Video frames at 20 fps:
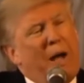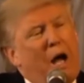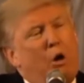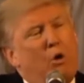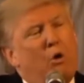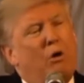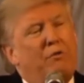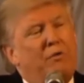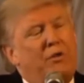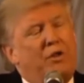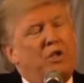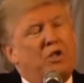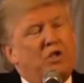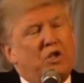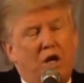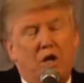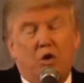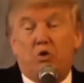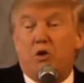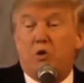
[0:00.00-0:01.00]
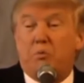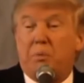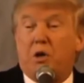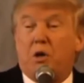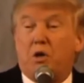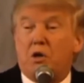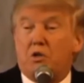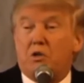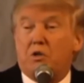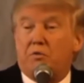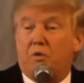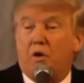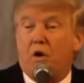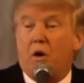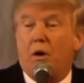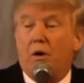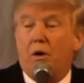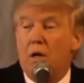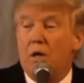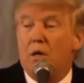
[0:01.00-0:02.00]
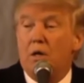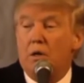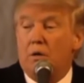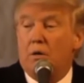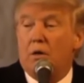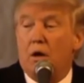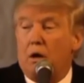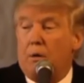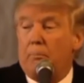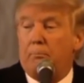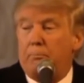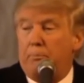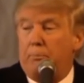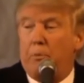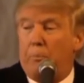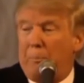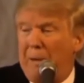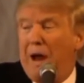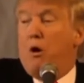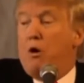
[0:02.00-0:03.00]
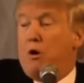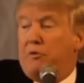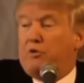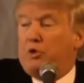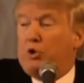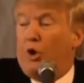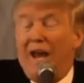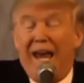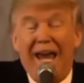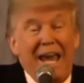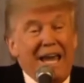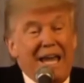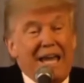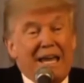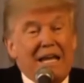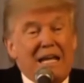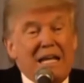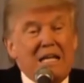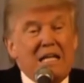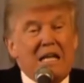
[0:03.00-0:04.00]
power over these countries because of the power of trade.